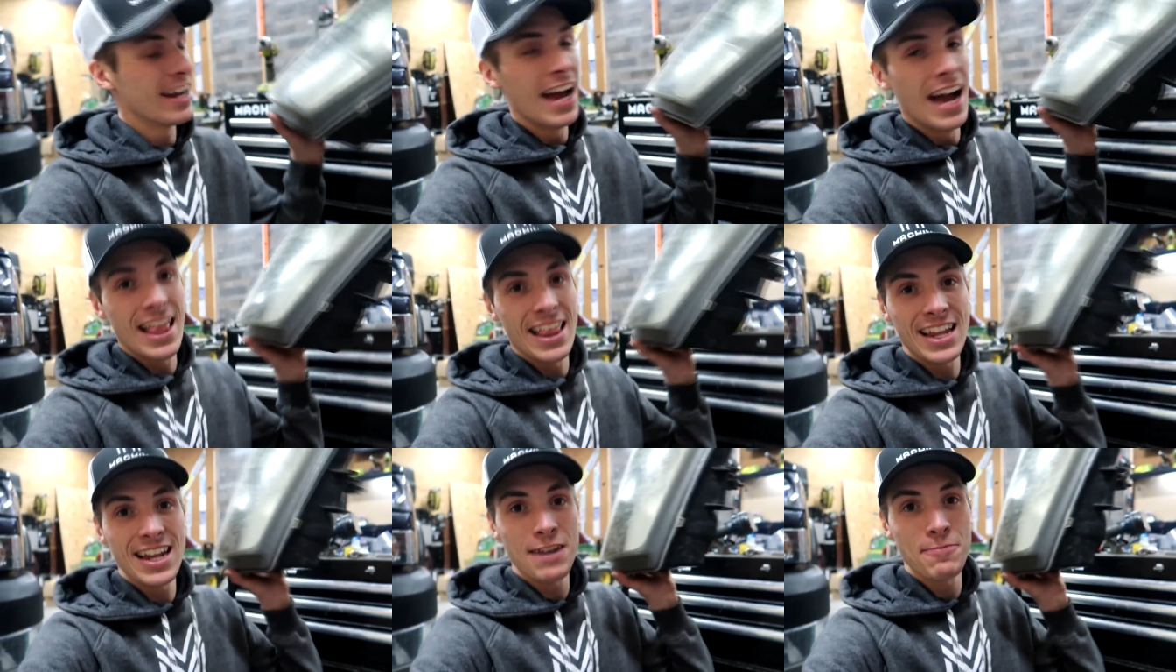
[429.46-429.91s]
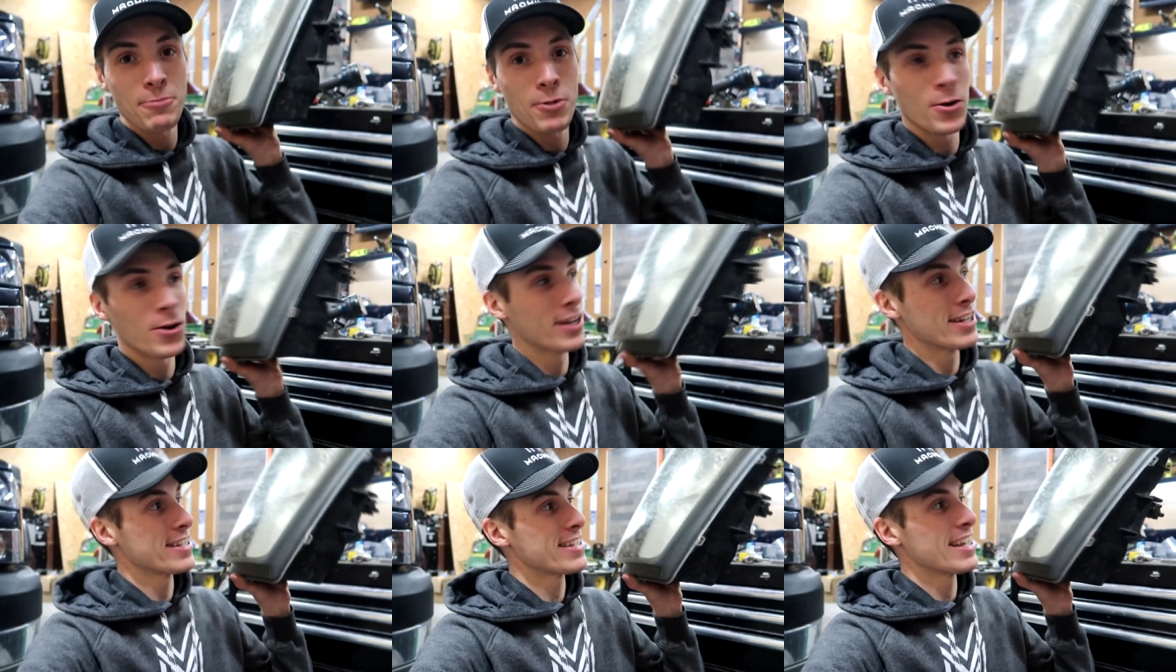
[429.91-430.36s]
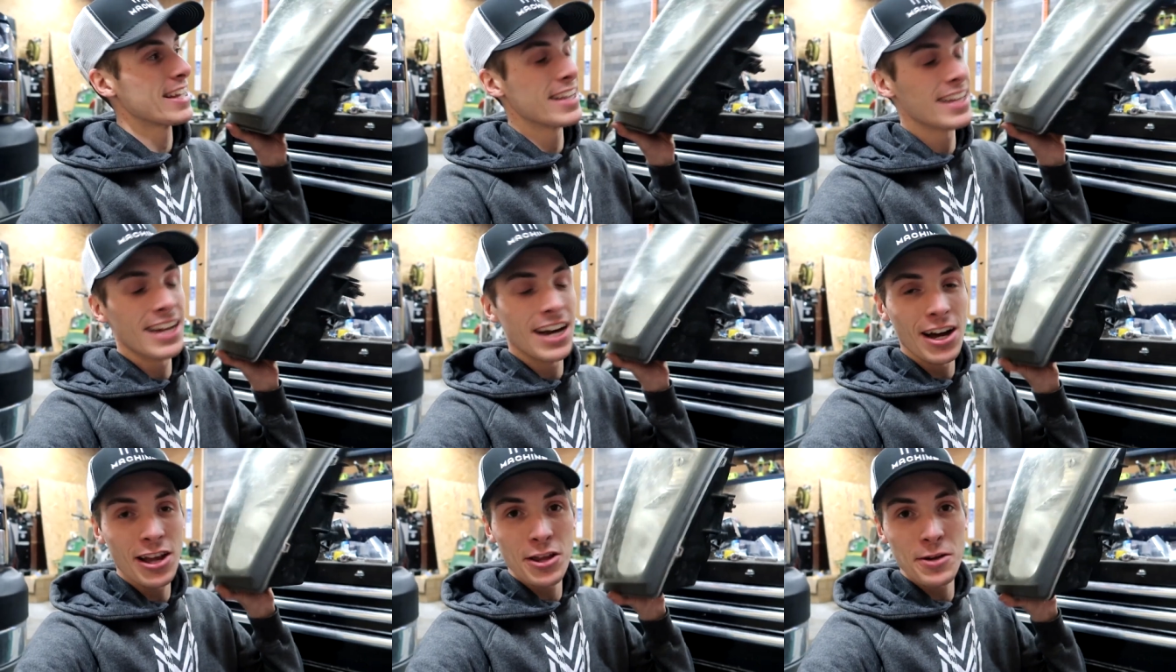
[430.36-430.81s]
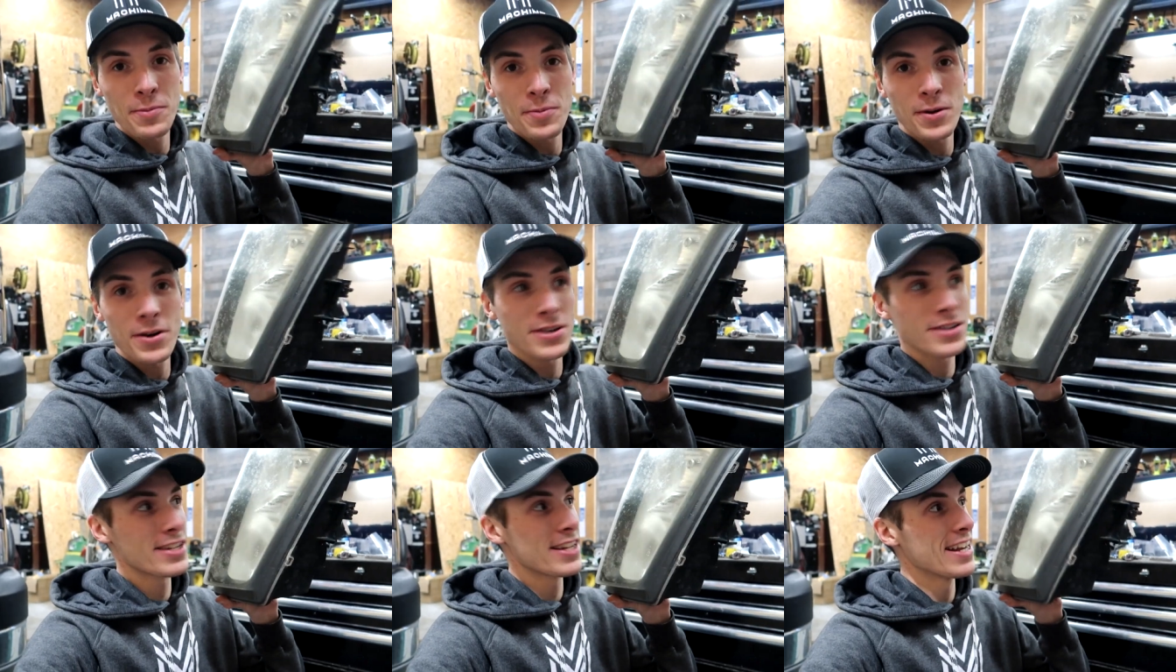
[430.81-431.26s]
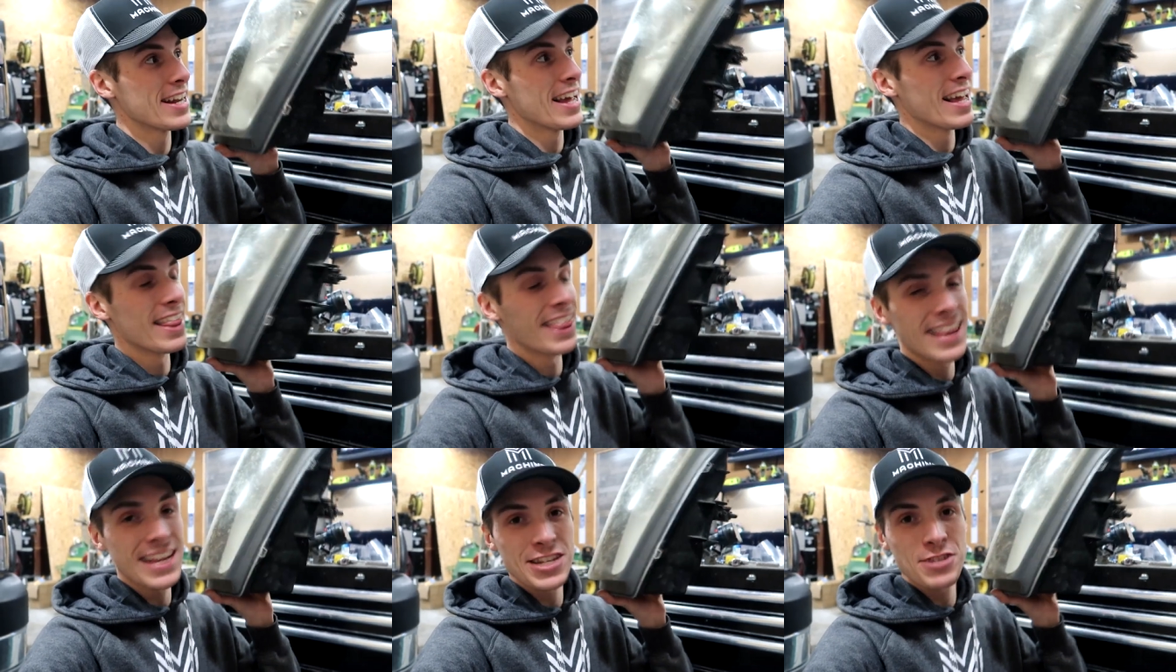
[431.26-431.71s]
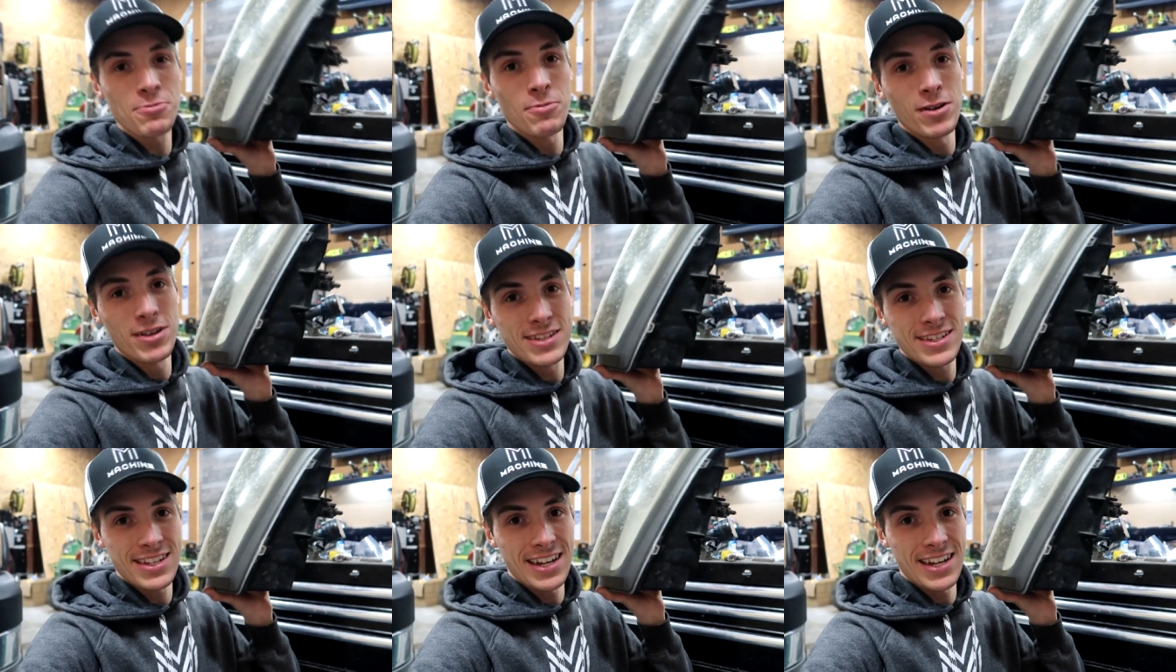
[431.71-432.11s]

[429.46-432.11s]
and then I'm going to send the other person this one